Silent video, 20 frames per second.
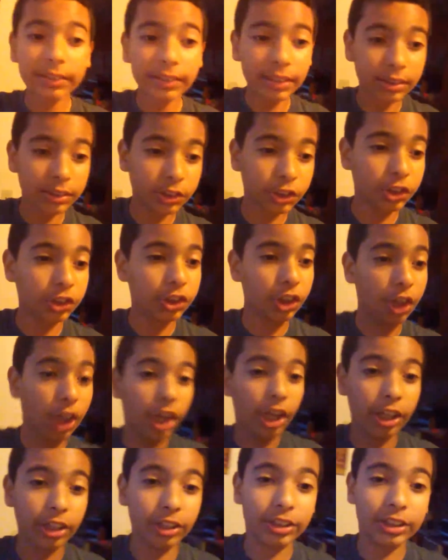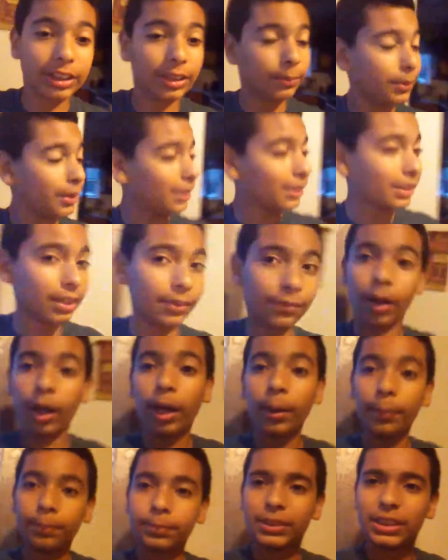that's uh, some of the stuff
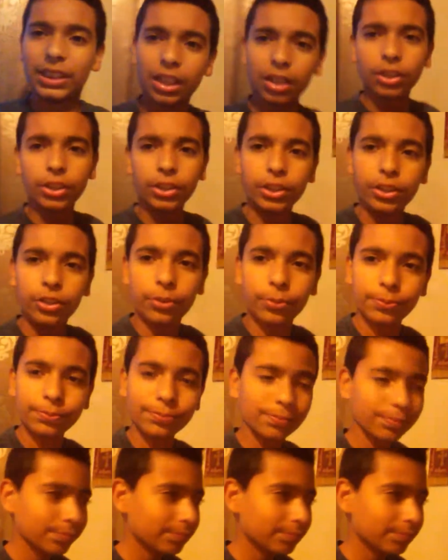I'm telling you.